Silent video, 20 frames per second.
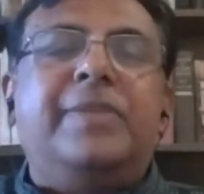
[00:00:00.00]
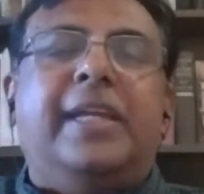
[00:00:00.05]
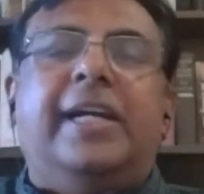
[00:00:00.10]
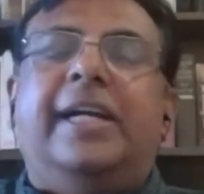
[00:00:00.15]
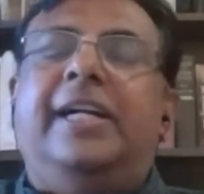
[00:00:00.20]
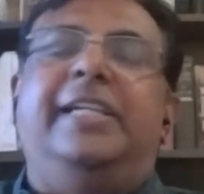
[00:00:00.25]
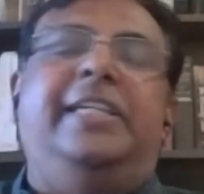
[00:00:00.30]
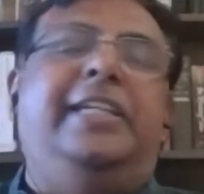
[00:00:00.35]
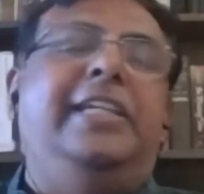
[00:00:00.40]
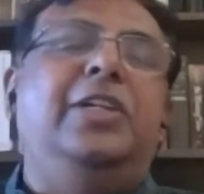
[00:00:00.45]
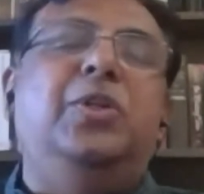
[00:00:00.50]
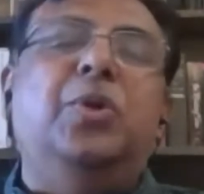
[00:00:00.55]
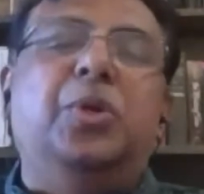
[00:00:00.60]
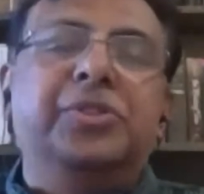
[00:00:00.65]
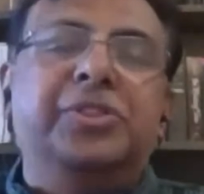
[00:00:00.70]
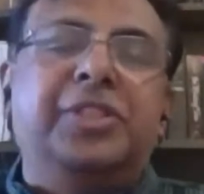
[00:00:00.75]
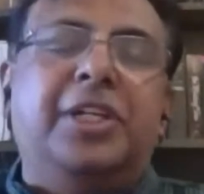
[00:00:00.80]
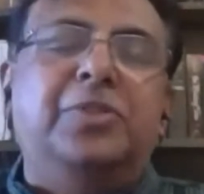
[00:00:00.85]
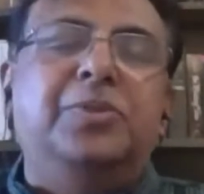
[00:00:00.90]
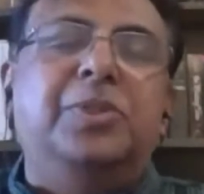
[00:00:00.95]
he
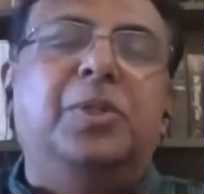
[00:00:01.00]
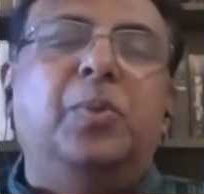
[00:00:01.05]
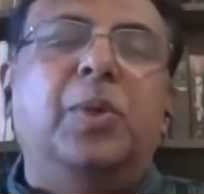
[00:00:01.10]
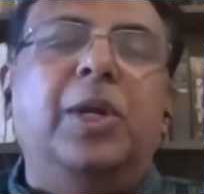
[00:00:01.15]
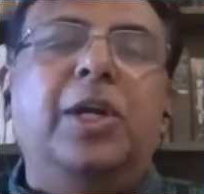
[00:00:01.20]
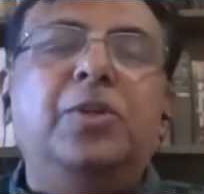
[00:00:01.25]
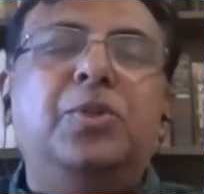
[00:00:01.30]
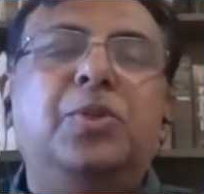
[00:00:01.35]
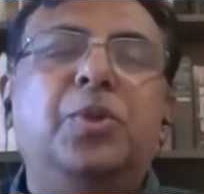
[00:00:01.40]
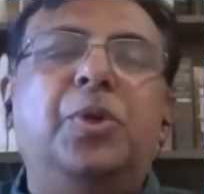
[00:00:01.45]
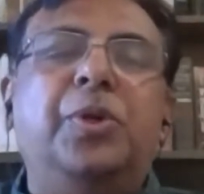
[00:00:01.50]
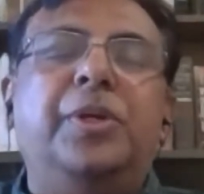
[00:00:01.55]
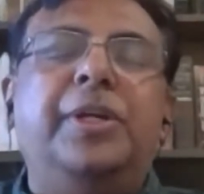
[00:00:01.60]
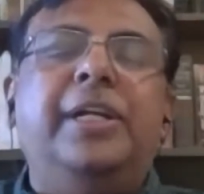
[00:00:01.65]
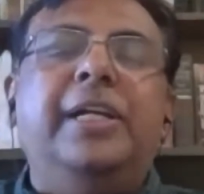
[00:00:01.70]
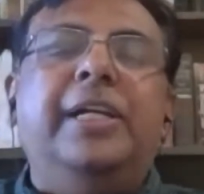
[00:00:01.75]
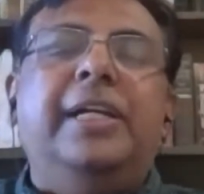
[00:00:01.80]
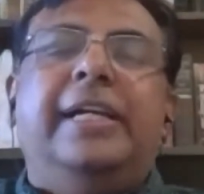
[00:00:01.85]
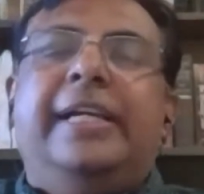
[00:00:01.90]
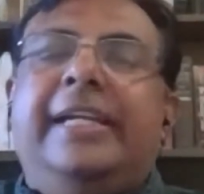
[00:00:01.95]
goes around the world tour,
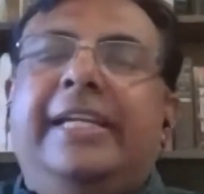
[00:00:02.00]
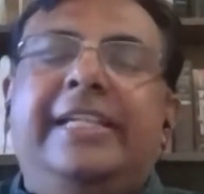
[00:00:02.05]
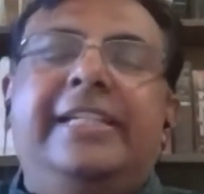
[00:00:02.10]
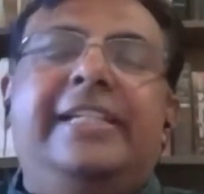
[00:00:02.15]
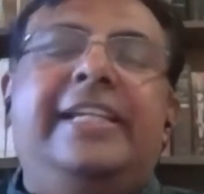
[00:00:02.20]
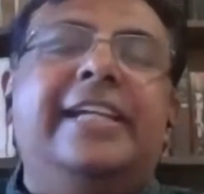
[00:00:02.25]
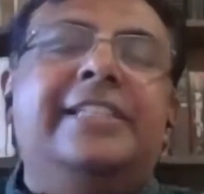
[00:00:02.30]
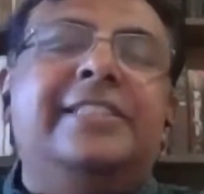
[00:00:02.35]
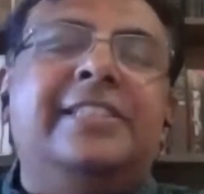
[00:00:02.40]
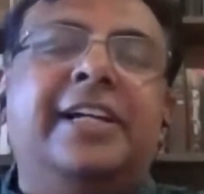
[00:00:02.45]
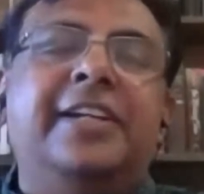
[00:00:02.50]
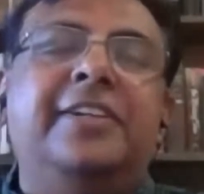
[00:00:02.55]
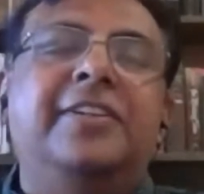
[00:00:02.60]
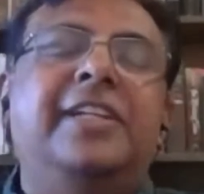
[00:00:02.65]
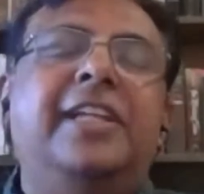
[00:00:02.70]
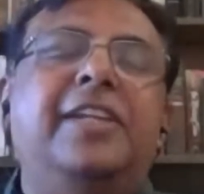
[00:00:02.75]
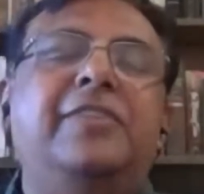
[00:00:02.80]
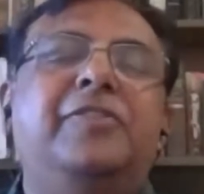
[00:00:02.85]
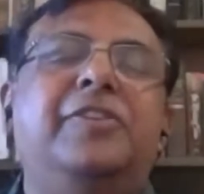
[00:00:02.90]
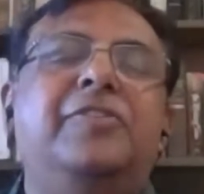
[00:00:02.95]
he gets
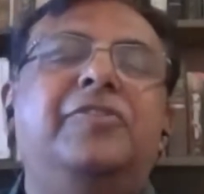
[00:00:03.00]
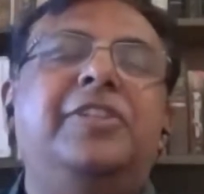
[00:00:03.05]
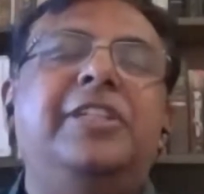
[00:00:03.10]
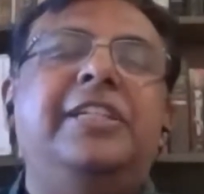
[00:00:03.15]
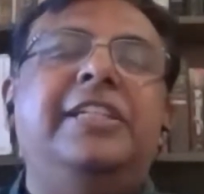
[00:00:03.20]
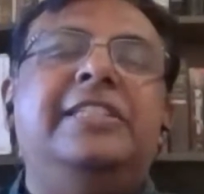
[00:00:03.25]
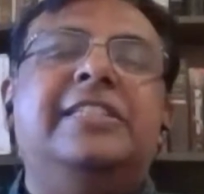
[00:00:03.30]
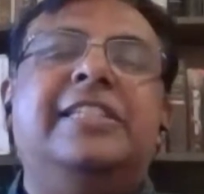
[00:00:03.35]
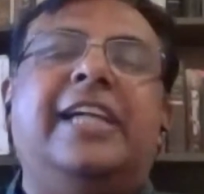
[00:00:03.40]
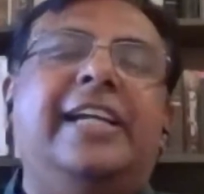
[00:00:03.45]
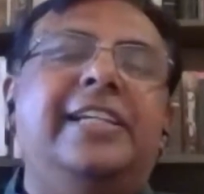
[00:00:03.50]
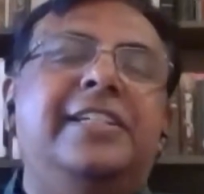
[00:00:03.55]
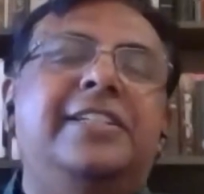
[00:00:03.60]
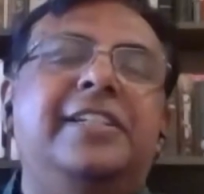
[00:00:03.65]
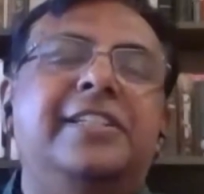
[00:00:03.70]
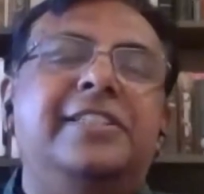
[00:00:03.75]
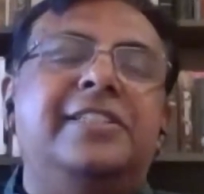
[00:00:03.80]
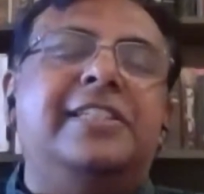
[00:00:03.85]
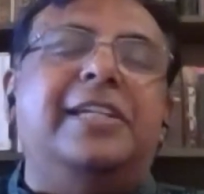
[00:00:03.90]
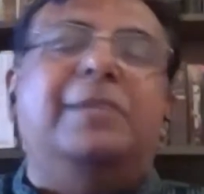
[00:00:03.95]
150
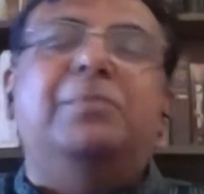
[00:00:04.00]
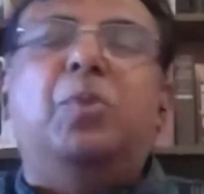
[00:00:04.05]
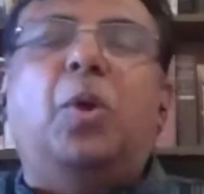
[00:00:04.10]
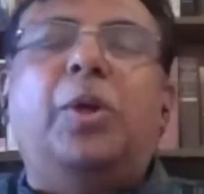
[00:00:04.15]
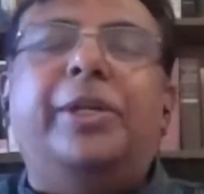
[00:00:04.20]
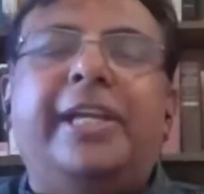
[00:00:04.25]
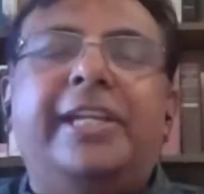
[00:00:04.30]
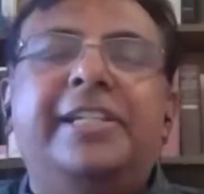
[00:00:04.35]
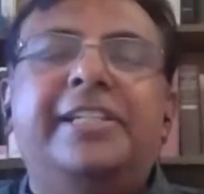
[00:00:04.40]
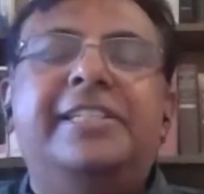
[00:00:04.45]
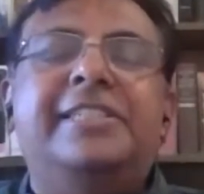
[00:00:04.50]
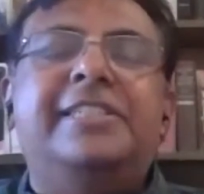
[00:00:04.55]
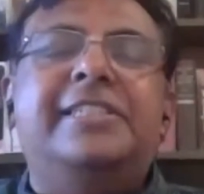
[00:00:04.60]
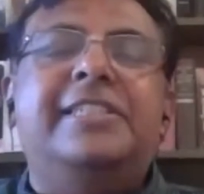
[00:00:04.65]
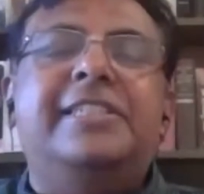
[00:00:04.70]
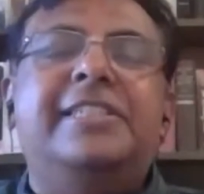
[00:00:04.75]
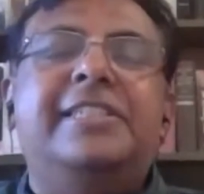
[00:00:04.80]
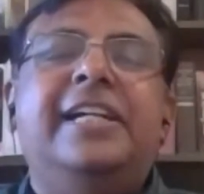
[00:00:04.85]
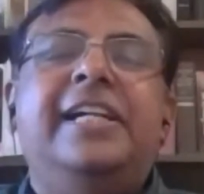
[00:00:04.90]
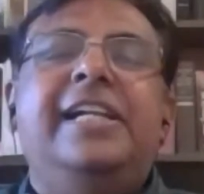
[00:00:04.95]
scientists and
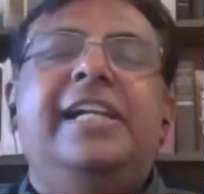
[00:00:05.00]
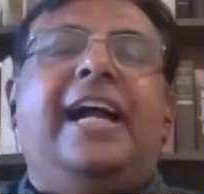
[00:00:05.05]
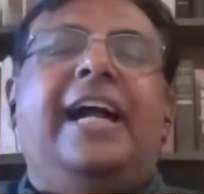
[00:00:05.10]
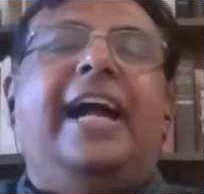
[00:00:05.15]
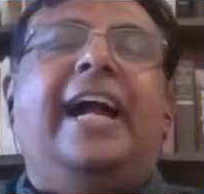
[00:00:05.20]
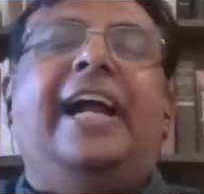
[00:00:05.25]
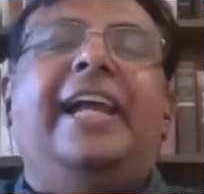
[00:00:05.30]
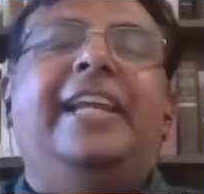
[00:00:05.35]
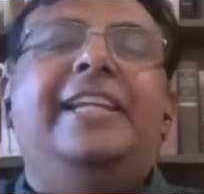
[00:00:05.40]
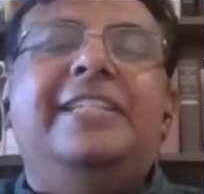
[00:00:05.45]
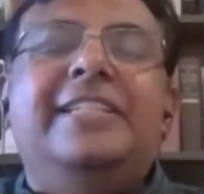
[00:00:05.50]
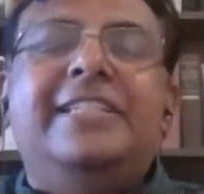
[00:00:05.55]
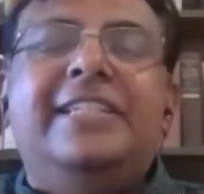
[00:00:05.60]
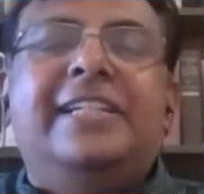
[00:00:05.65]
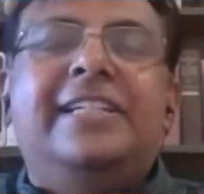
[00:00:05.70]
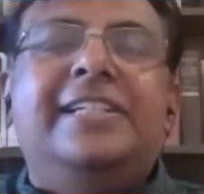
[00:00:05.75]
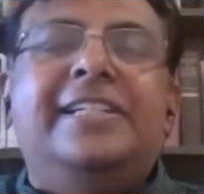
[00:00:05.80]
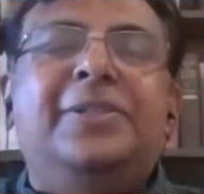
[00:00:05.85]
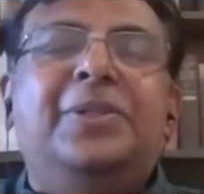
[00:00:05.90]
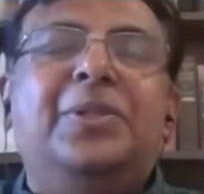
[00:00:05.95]
botanists and
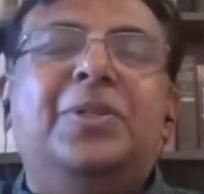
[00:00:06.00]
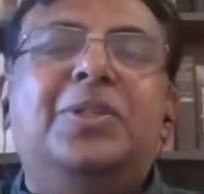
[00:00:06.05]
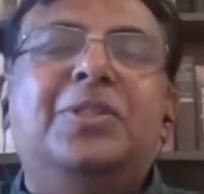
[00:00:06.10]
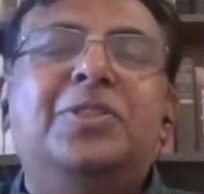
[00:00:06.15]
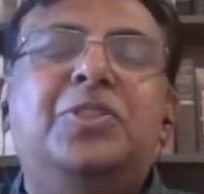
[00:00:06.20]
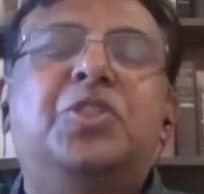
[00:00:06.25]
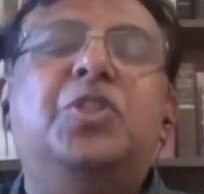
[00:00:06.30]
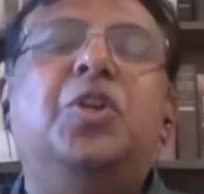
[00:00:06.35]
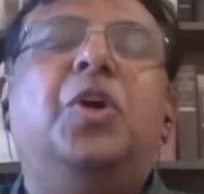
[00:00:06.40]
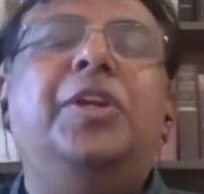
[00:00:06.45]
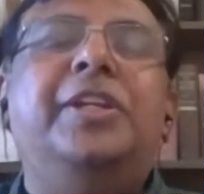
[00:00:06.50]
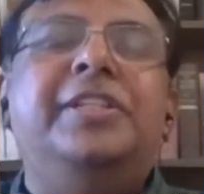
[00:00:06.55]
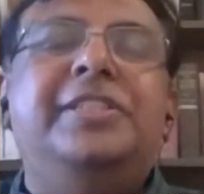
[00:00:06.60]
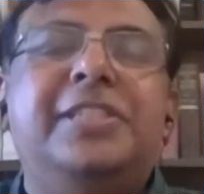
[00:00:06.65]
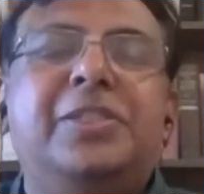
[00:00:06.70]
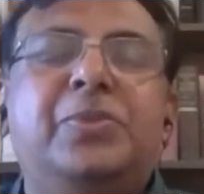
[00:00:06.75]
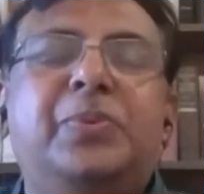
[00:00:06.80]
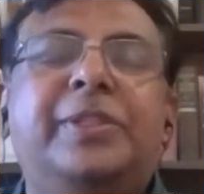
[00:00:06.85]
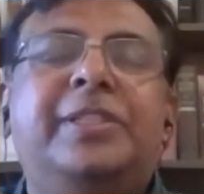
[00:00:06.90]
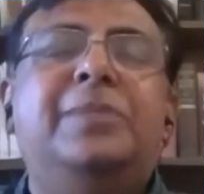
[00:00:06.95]

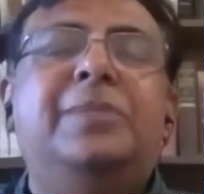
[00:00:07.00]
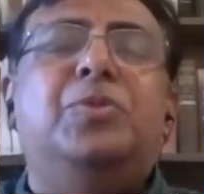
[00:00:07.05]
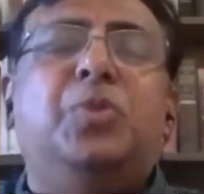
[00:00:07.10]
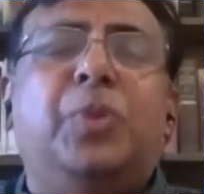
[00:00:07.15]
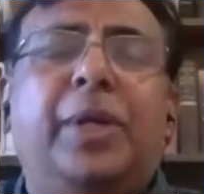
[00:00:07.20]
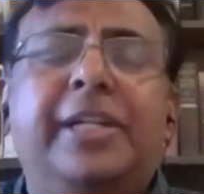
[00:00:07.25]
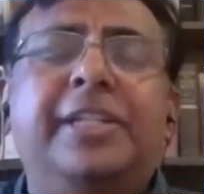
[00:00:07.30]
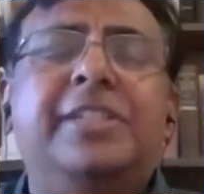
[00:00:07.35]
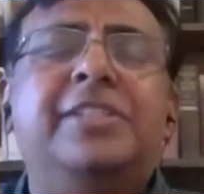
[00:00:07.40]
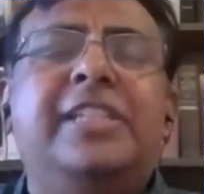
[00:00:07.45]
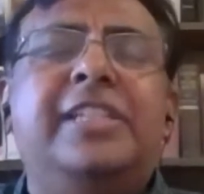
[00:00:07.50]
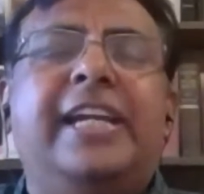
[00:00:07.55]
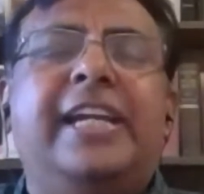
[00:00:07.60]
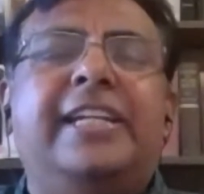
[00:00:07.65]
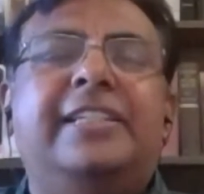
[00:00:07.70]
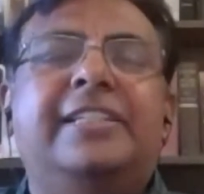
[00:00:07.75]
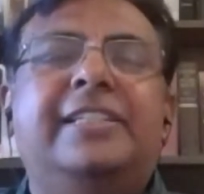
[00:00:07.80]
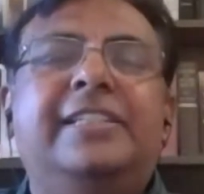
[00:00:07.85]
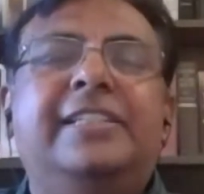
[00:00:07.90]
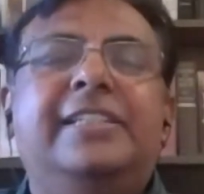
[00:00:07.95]
geologists with him to
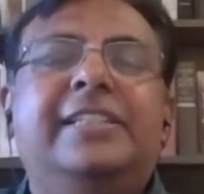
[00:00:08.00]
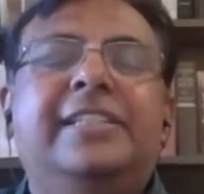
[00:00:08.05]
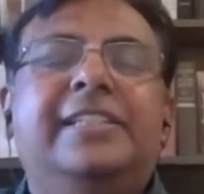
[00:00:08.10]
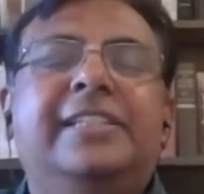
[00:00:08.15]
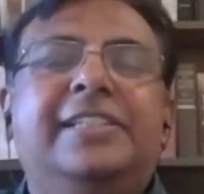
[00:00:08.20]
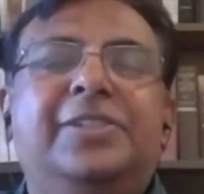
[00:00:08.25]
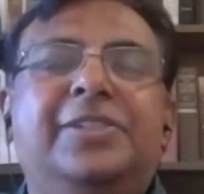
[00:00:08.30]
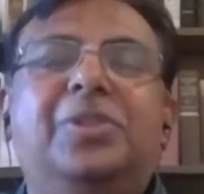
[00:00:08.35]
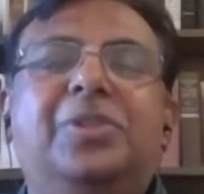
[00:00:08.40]
understand, you know,